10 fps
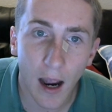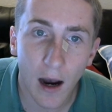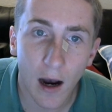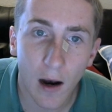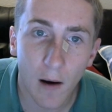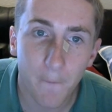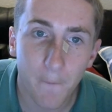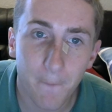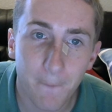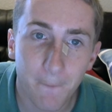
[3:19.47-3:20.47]

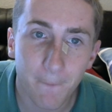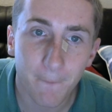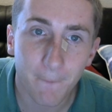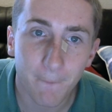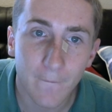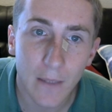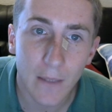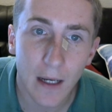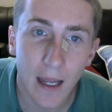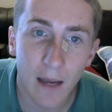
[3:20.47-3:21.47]
Um,
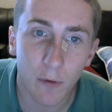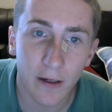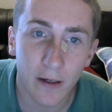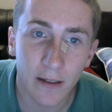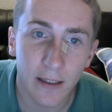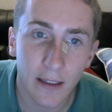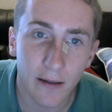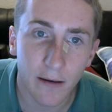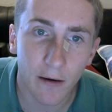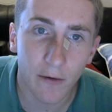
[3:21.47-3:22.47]
and we're in
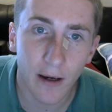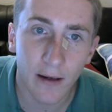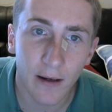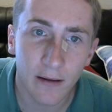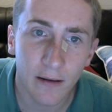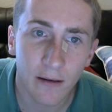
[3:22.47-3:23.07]
here, okay?